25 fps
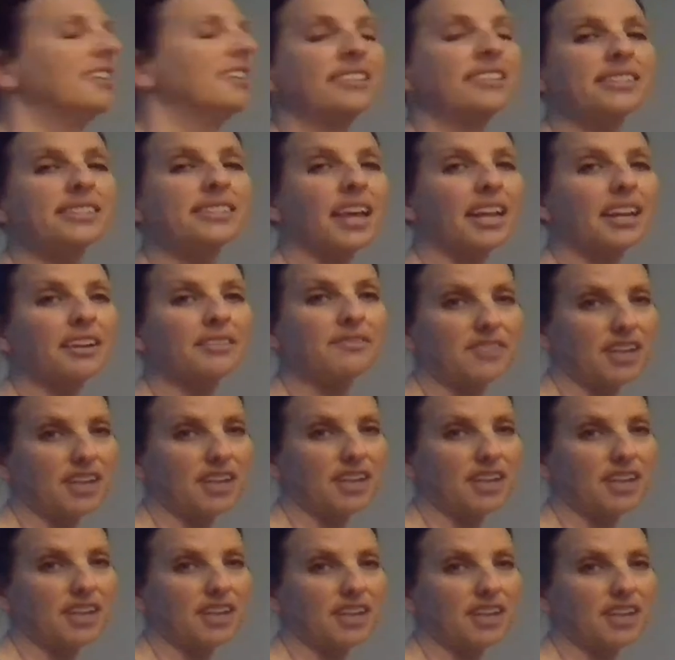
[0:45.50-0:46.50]
set of
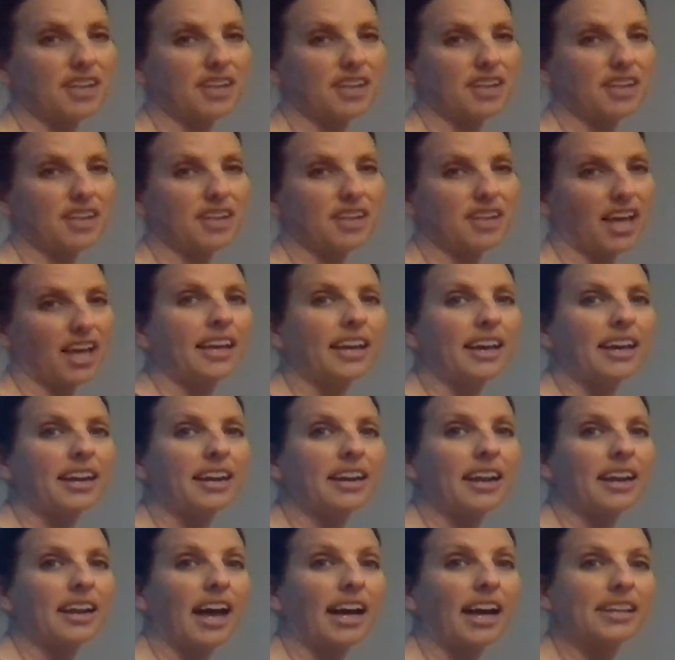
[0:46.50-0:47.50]
data.
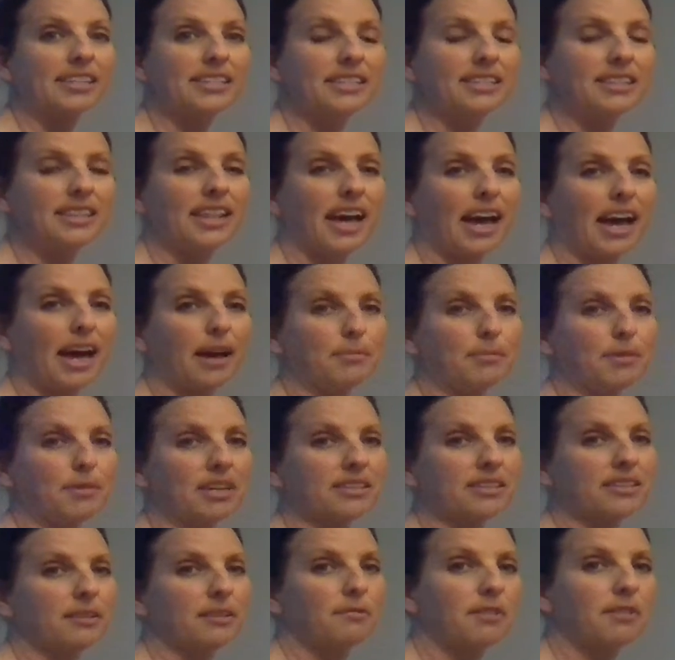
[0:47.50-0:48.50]
And I did that
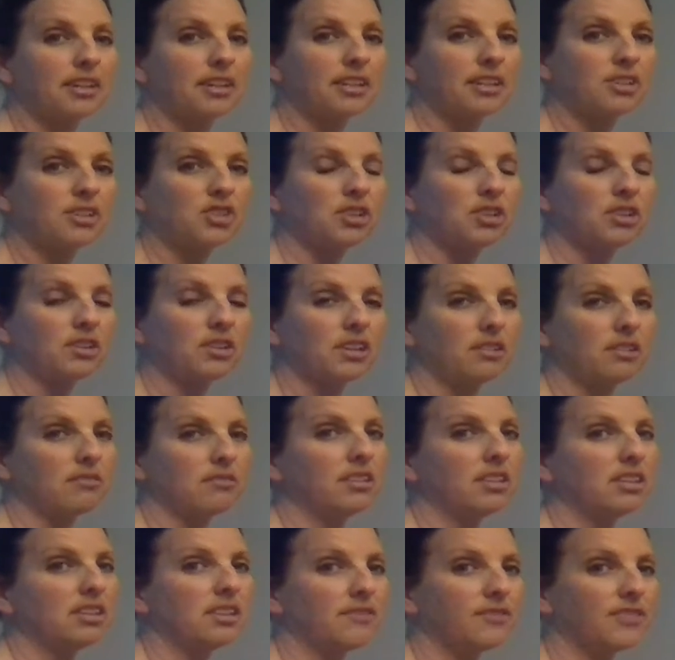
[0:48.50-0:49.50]
because I want to show you
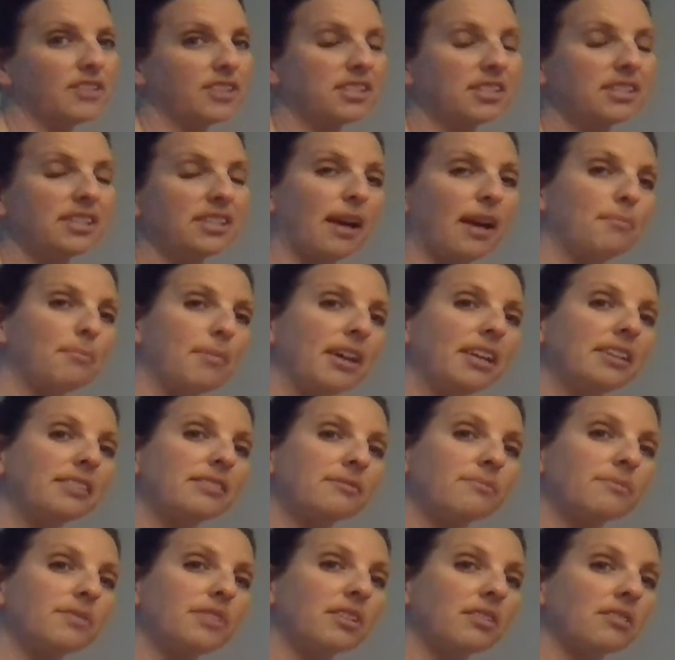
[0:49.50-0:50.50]
the difference that
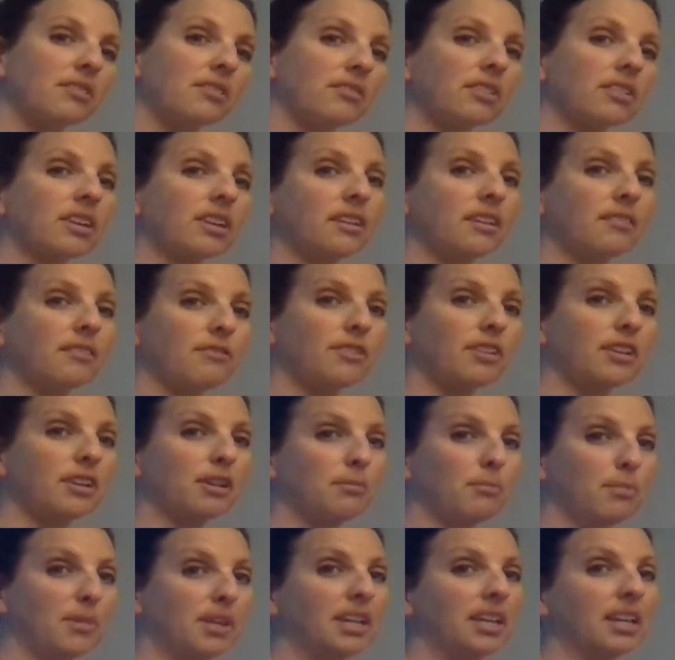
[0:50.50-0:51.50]
makes when you're looking for your
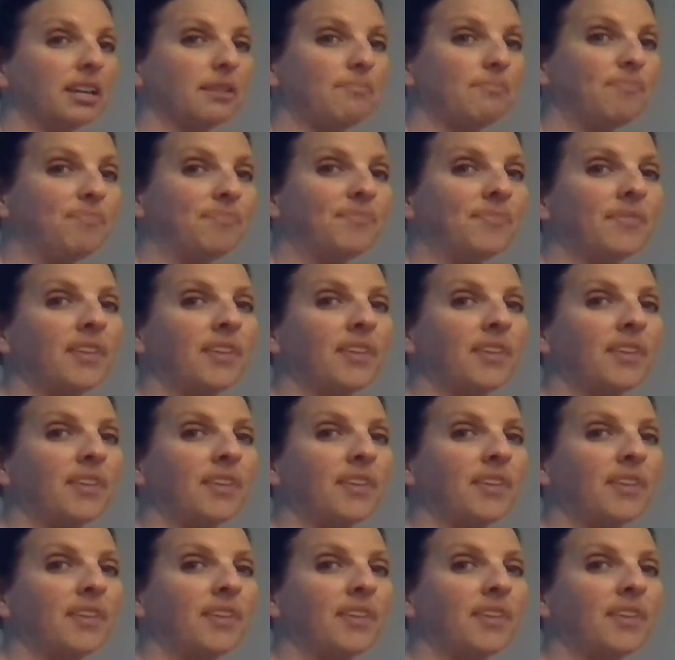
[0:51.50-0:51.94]
median.